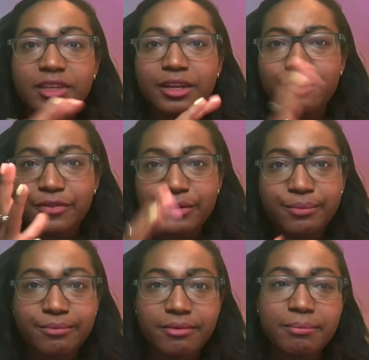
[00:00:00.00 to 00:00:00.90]
if
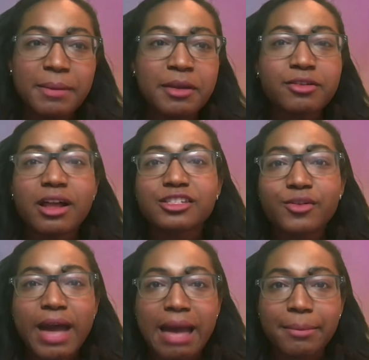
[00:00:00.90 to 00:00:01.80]
you maybe you're not
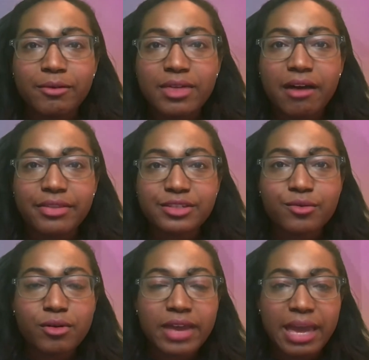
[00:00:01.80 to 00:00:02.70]
so happy with how the
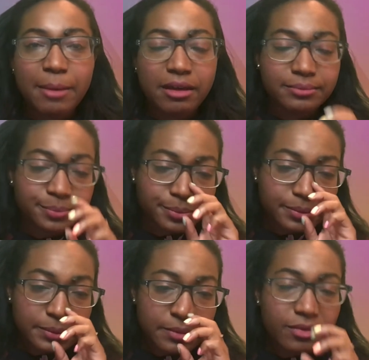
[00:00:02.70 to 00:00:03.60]
squirrel came out
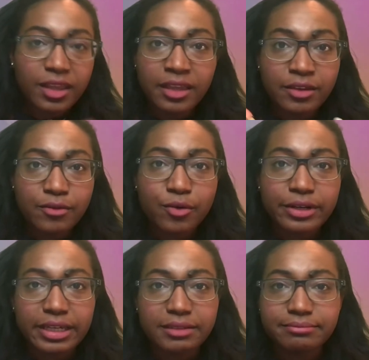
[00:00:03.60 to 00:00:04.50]
and
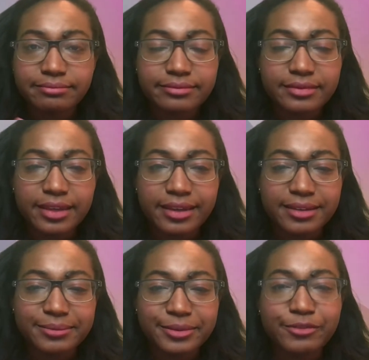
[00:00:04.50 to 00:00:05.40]

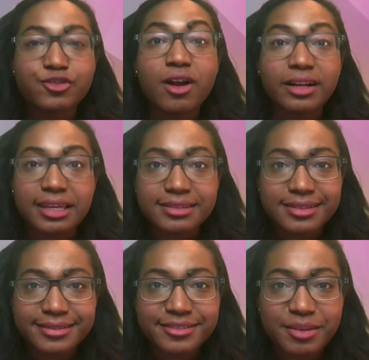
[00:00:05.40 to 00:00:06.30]
you've drawn
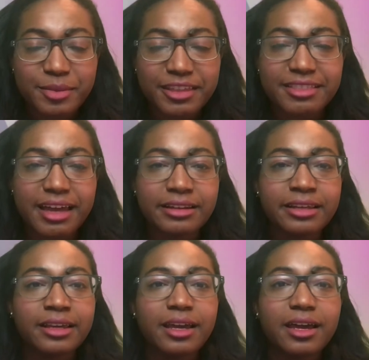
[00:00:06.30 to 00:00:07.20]
it, something like that.
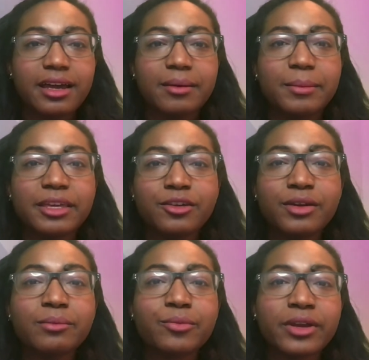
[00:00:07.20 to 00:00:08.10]
You
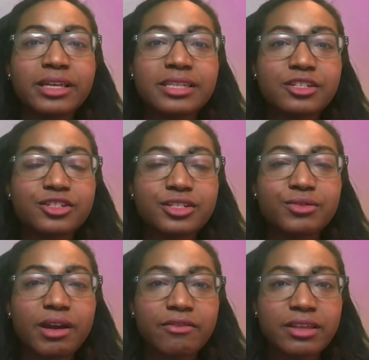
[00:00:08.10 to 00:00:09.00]
can bring attention to
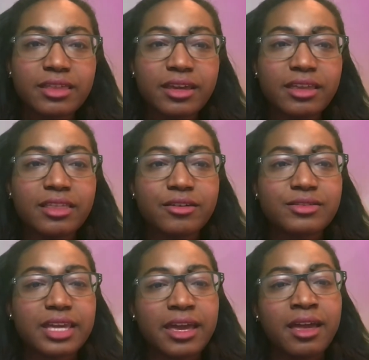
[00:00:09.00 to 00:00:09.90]
everything, and then you
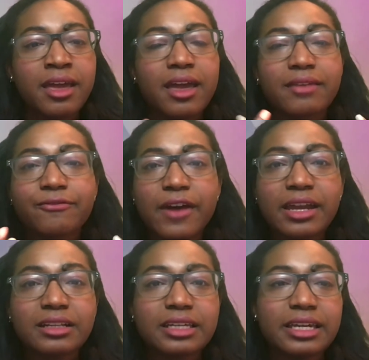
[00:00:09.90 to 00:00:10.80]
say,
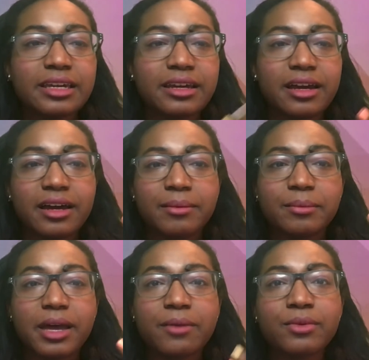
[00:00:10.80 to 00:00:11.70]
finally,
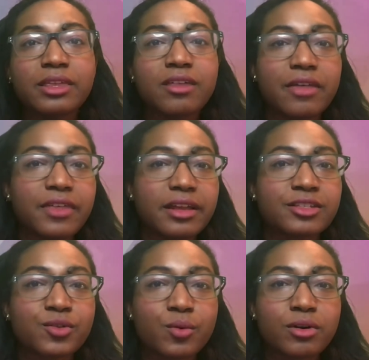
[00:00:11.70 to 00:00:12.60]
I really thought that a
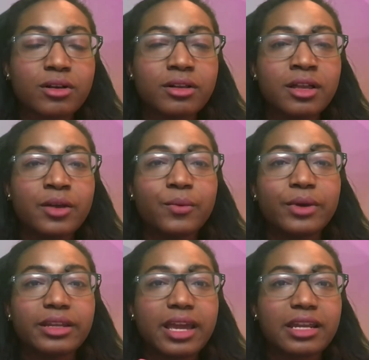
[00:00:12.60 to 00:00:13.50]
squirrel would
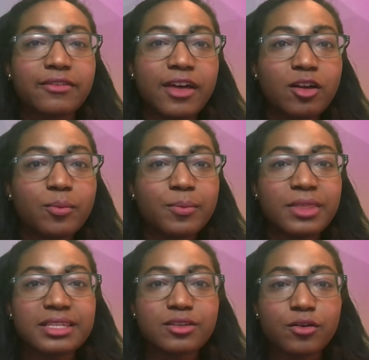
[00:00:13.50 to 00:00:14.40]
kind of help this
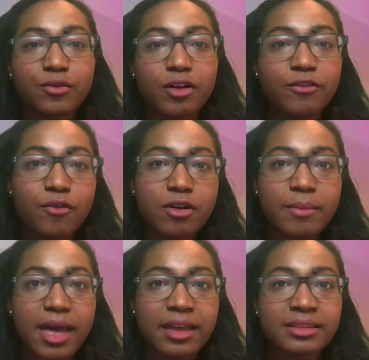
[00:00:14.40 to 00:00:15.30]
overall format.